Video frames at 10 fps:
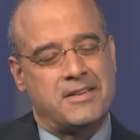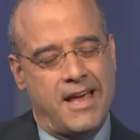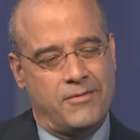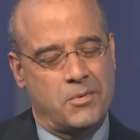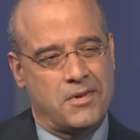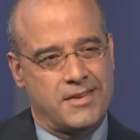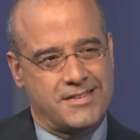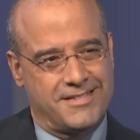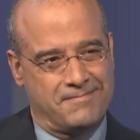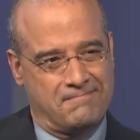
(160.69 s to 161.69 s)
to have you with us.
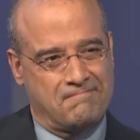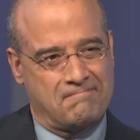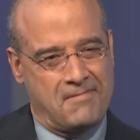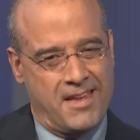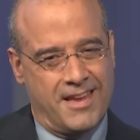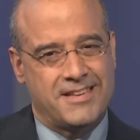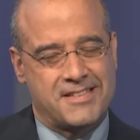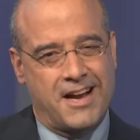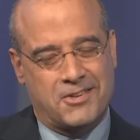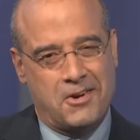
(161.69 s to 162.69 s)
He is
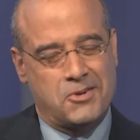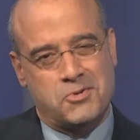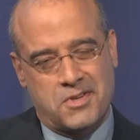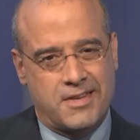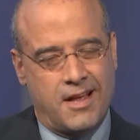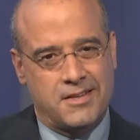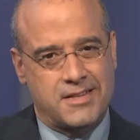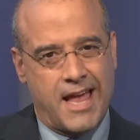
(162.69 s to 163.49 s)
Dr. Andrew Sattel. He's a